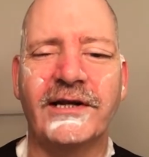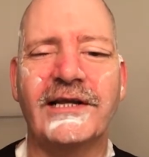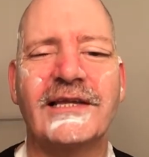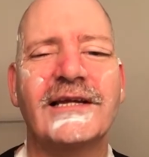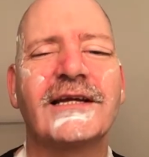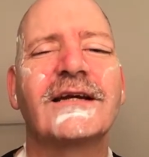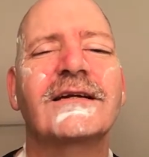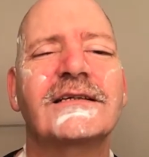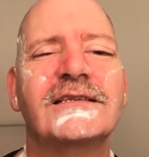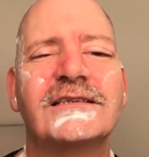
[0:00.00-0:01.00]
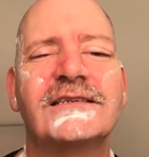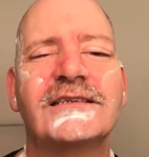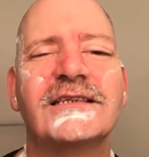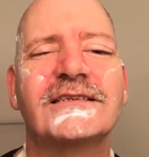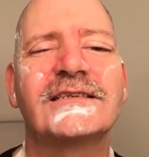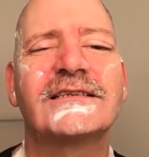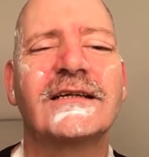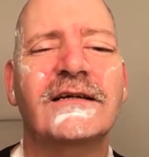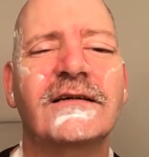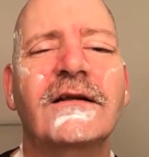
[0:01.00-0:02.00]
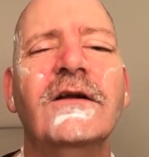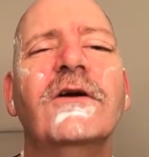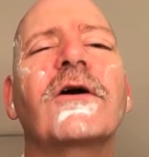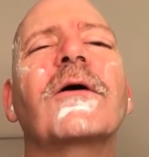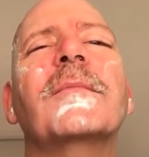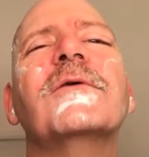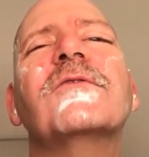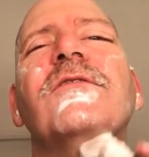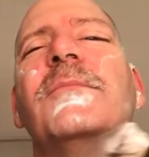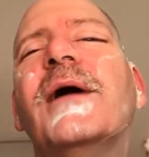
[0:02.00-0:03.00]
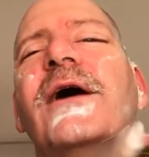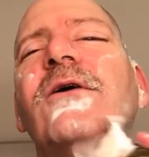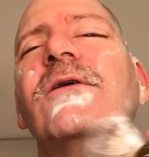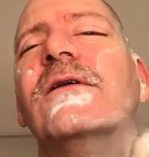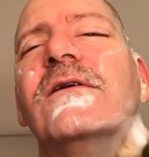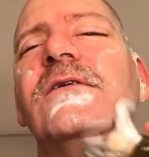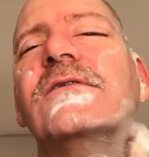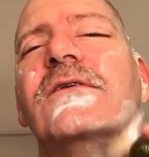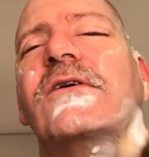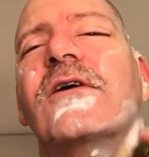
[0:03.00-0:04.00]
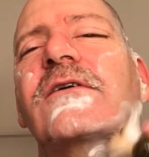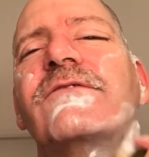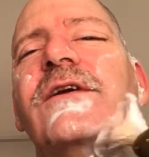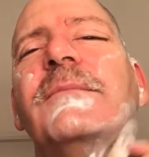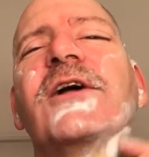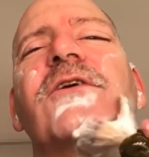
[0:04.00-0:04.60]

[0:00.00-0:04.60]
anything. It's just Herbie was a male. or female